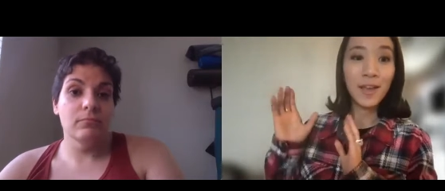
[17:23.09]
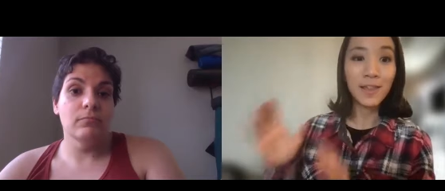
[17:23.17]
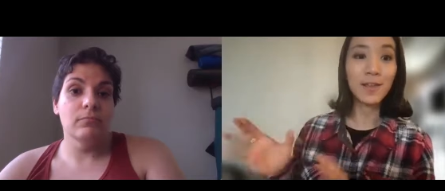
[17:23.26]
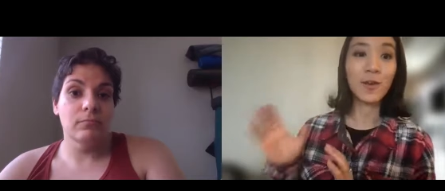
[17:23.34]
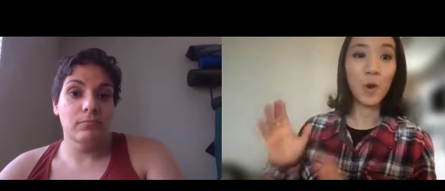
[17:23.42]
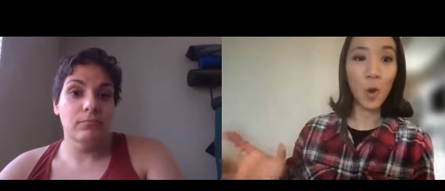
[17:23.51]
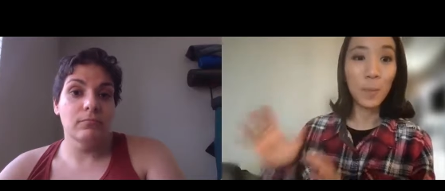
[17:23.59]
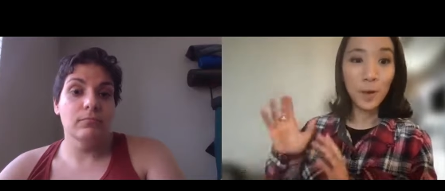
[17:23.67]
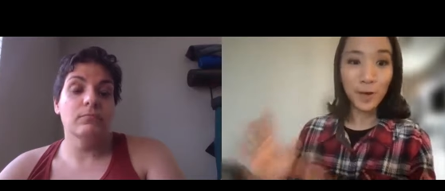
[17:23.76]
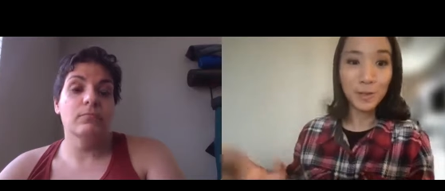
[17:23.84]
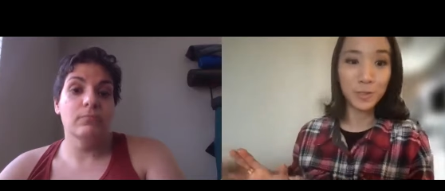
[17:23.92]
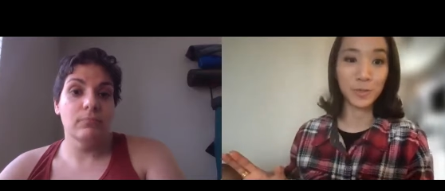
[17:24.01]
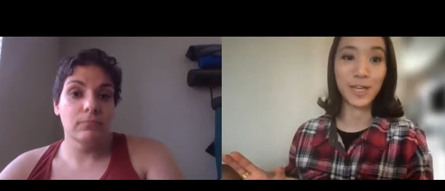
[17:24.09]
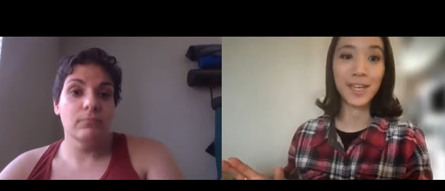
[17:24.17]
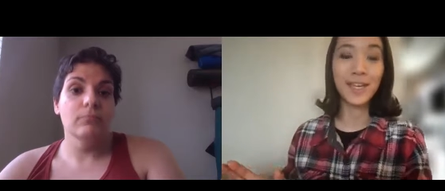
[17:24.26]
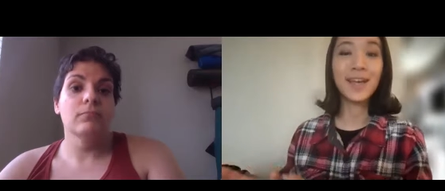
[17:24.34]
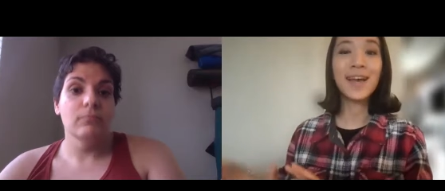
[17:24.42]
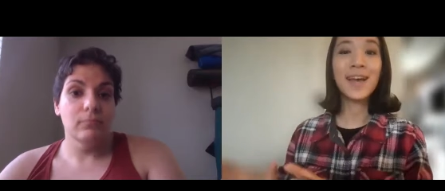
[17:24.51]
Speaker 1: in their home
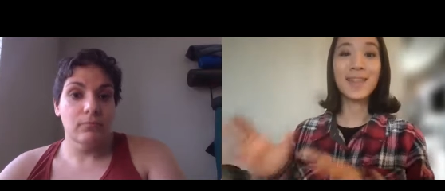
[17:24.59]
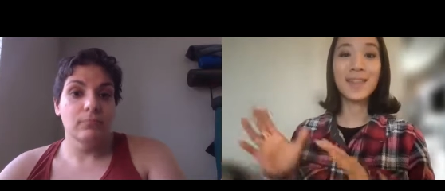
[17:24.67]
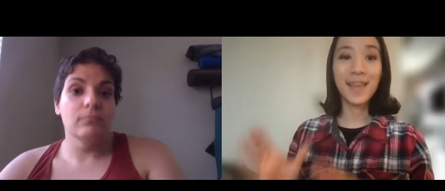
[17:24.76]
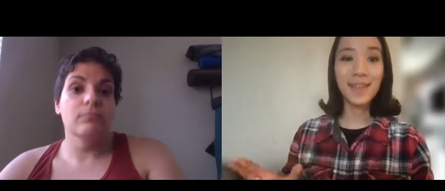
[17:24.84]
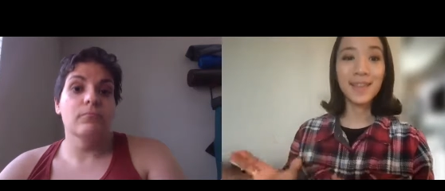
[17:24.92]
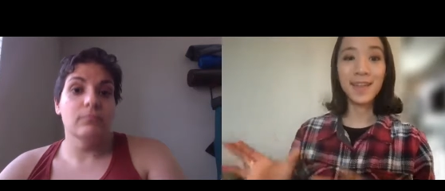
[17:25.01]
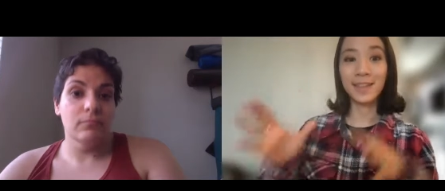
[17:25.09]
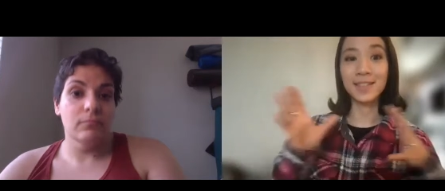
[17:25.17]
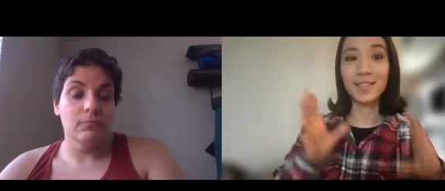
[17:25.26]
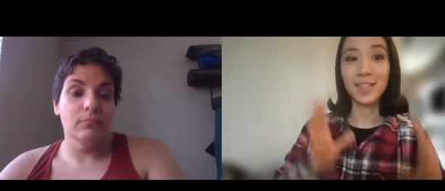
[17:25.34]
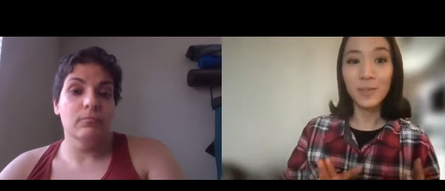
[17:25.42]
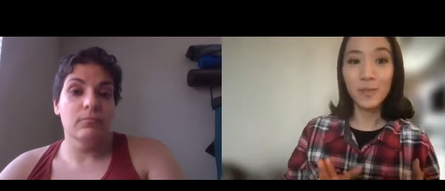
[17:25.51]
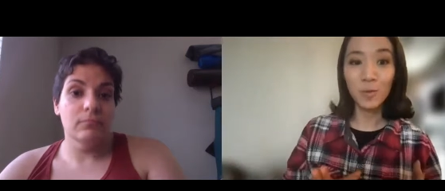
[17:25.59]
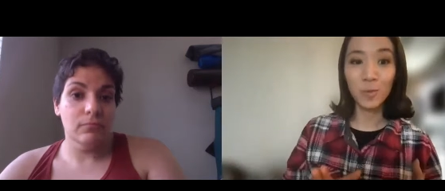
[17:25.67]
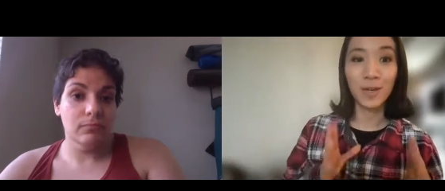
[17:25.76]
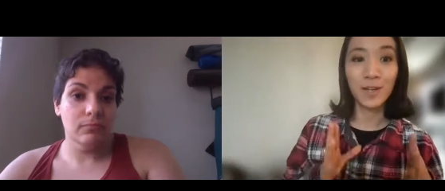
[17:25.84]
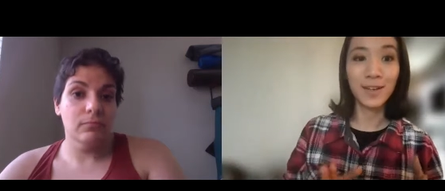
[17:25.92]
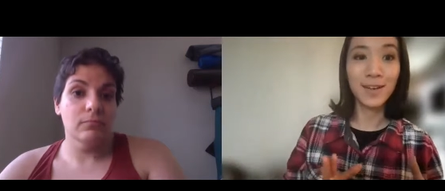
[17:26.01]
country. Then they continue the
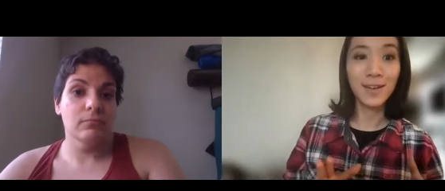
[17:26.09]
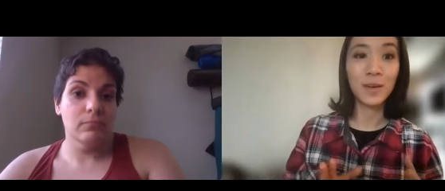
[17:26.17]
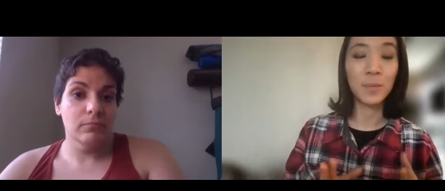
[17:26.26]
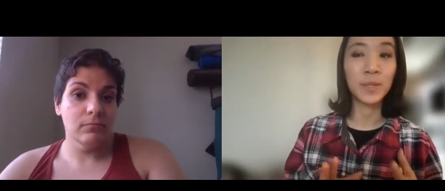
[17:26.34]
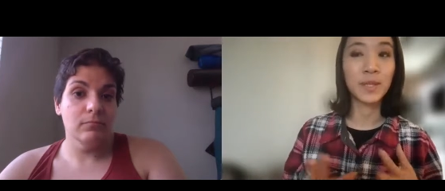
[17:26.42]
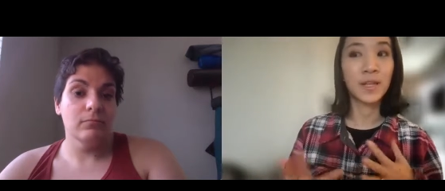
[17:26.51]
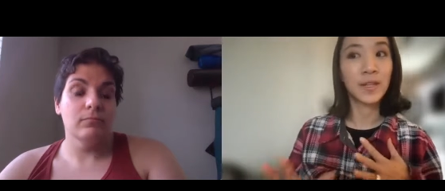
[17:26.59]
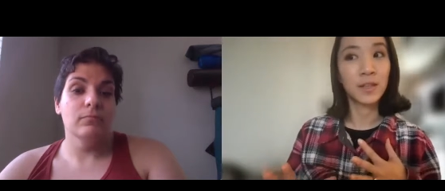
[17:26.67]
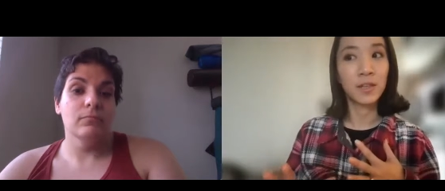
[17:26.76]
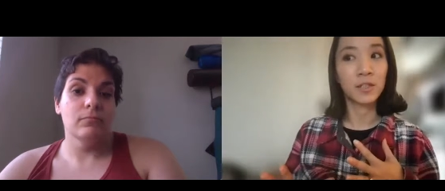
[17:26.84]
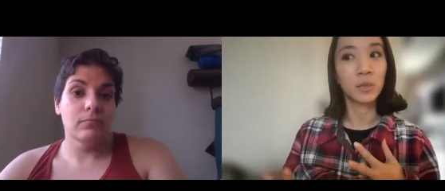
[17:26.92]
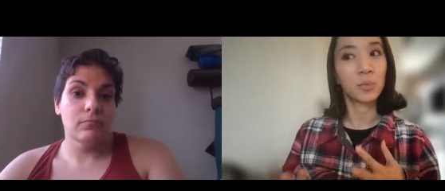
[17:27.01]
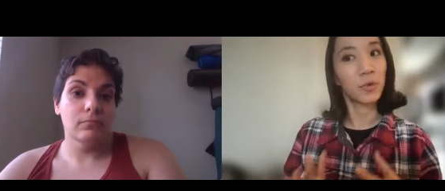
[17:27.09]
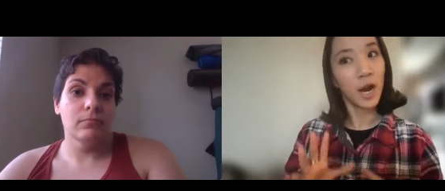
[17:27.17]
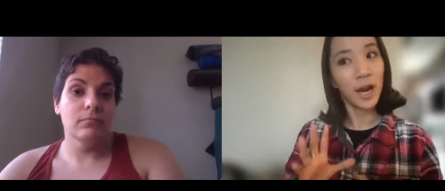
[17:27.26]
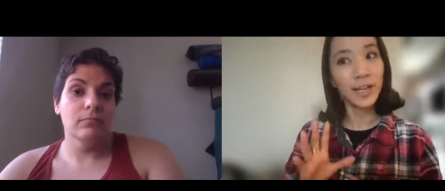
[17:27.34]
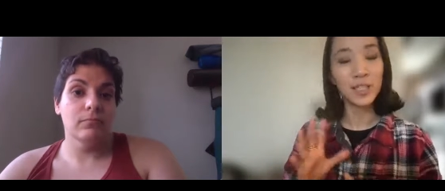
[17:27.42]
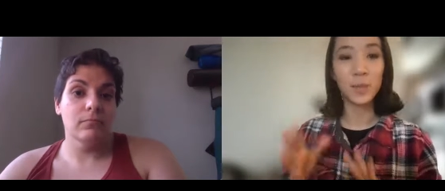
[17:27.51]
work here, but then they're
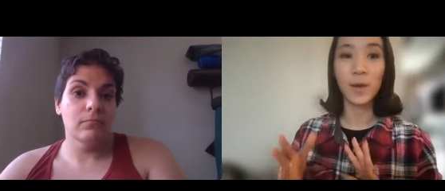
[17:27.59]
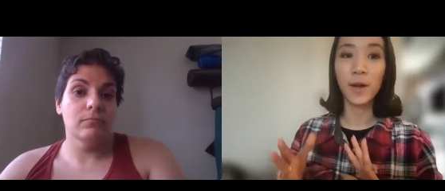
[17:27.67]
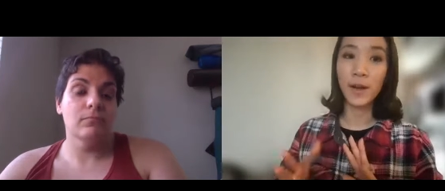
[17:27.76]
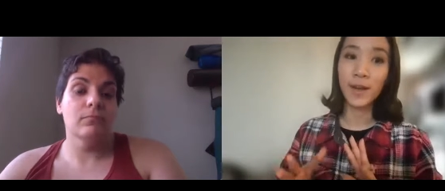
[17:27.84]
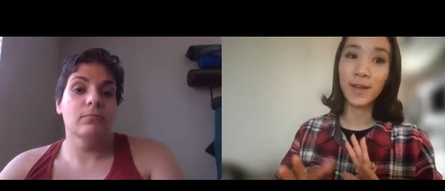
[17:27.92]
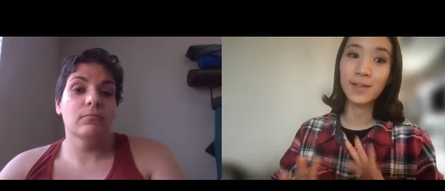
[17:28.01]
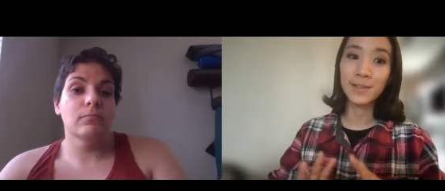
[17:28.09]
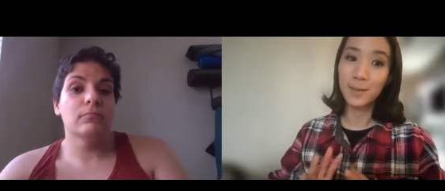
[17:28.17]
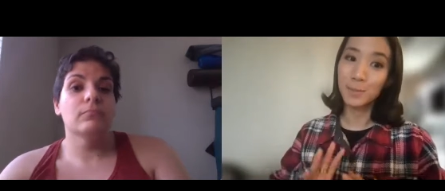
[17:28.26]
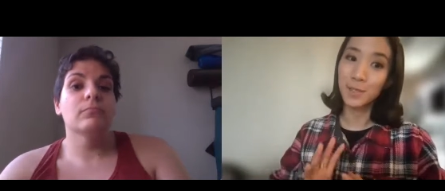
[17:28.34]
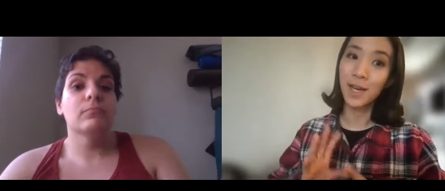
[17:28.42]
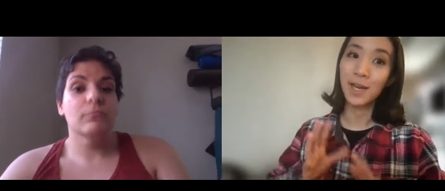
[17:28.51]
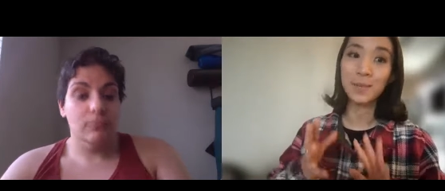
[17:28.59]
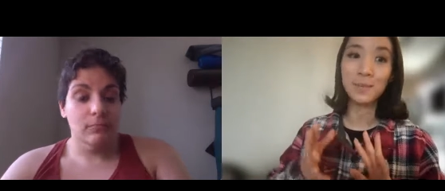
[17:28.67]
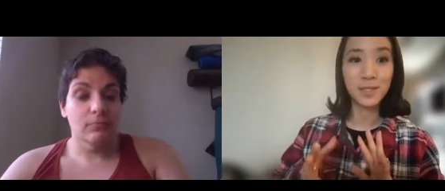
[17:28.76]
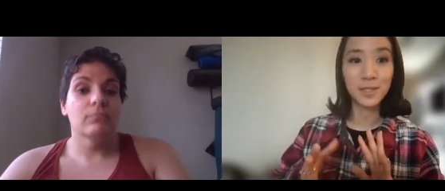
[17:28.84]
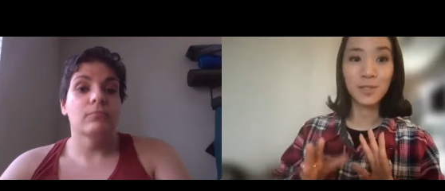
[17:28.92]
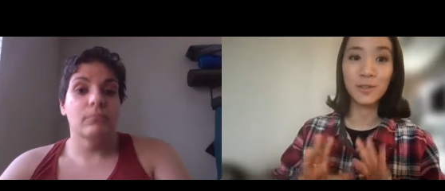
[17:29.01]
surprised by
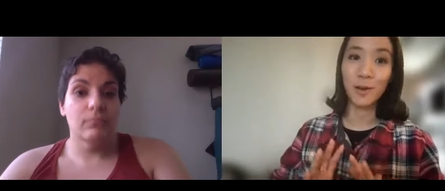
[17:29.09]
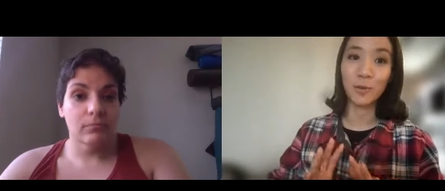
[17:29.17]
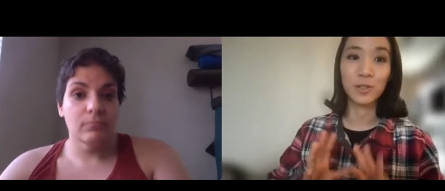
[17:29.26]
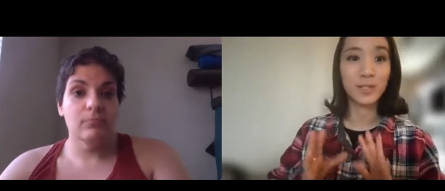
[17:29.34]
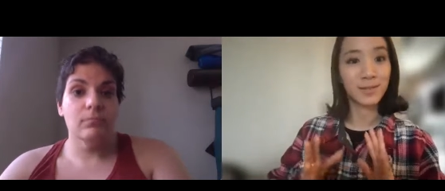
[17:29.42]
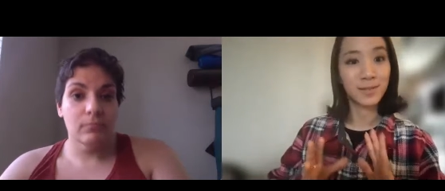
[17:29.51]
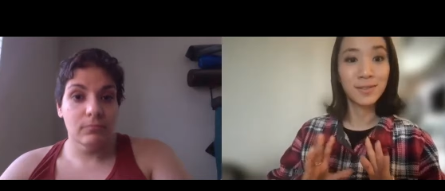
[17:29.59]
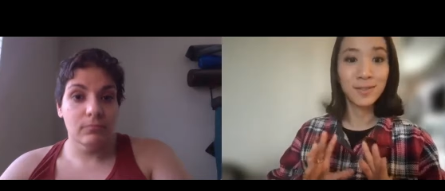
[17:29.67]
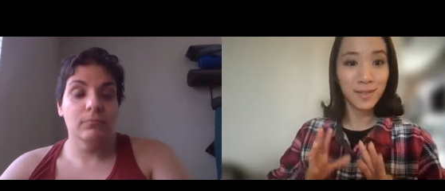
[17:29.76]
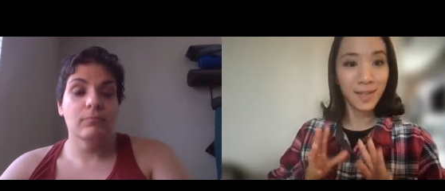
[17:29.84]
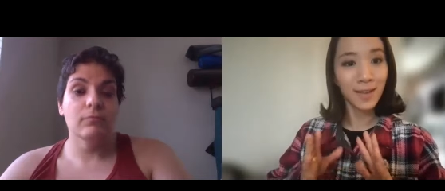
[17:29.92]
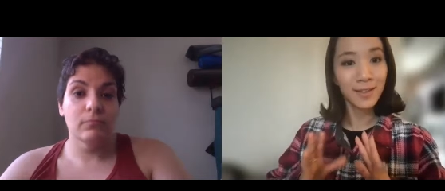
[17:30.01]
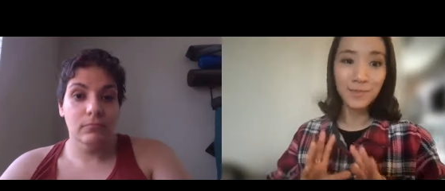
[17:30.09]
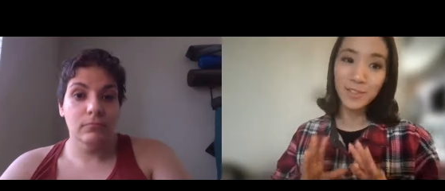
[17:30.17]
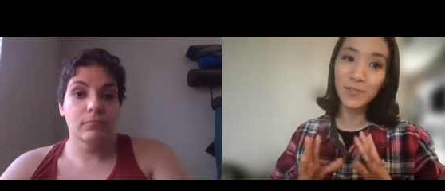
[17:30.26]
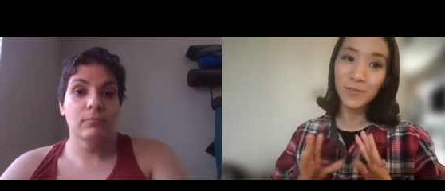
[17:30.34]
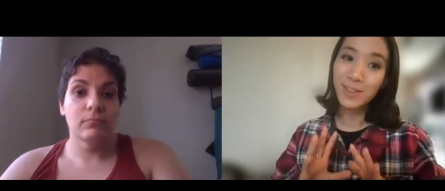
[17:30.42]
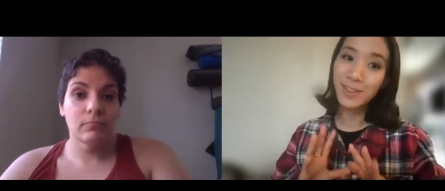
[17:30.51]
sometimes, you know, just kind of
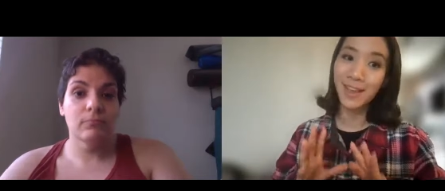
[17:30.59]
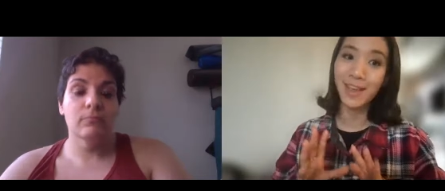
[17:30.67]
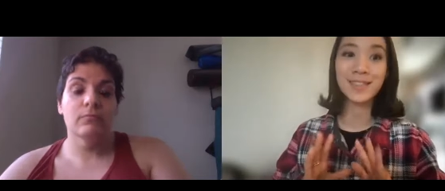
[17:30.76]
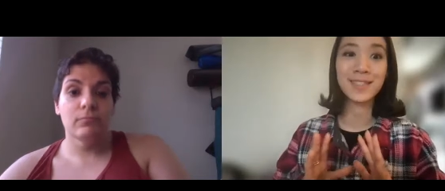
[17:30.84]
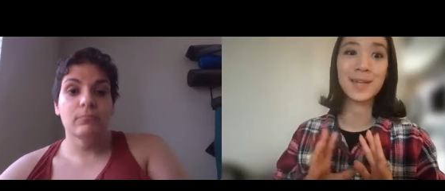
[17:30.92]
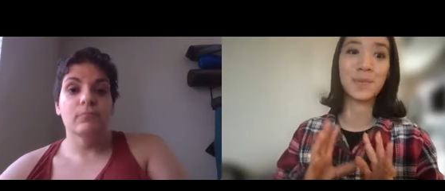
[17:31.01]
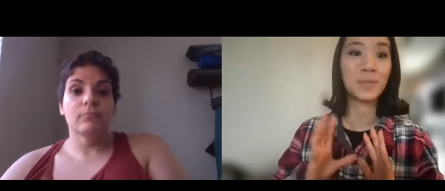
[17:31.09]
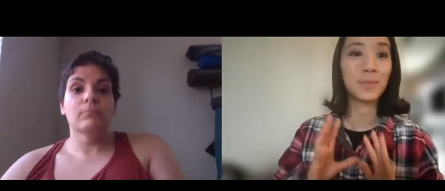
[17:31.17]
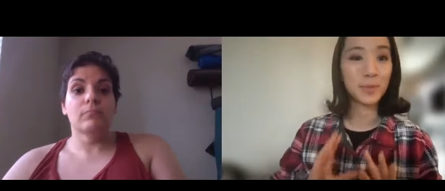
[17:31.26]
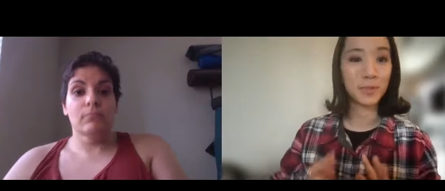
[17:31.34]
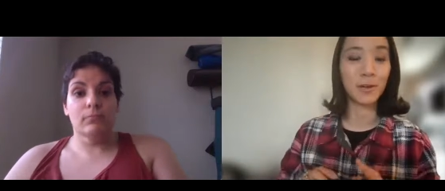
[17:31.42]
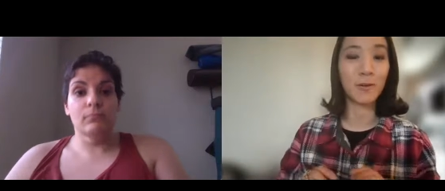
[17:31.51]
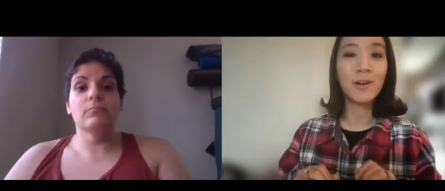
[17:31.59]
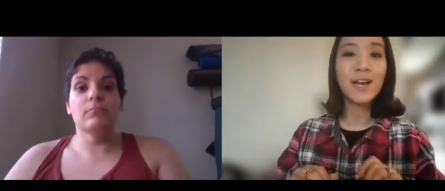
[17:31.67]
different things that people do.